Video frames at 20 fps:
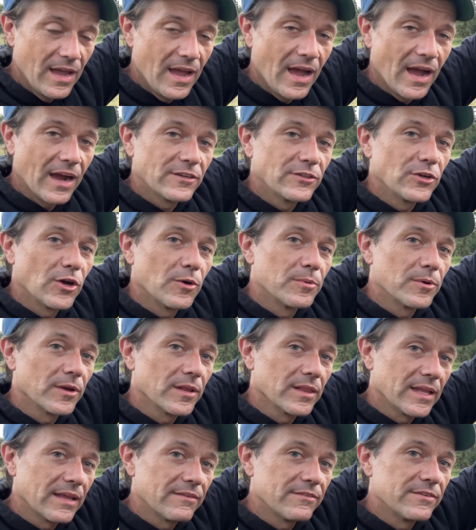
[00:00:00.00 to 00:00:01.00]
October
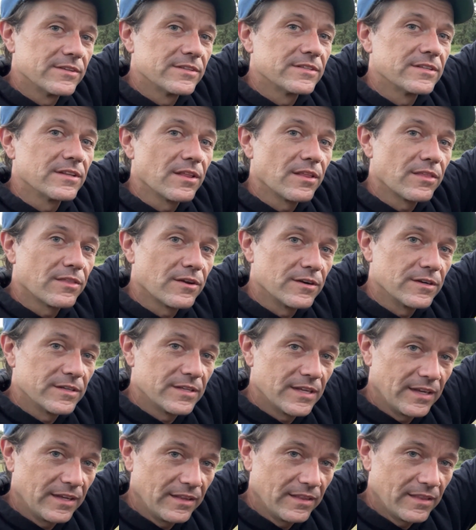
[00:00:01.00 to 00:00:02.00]
11th to the
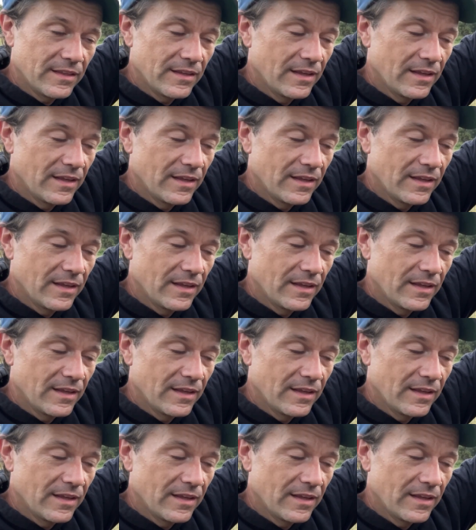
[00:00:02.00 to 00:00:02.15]
13th.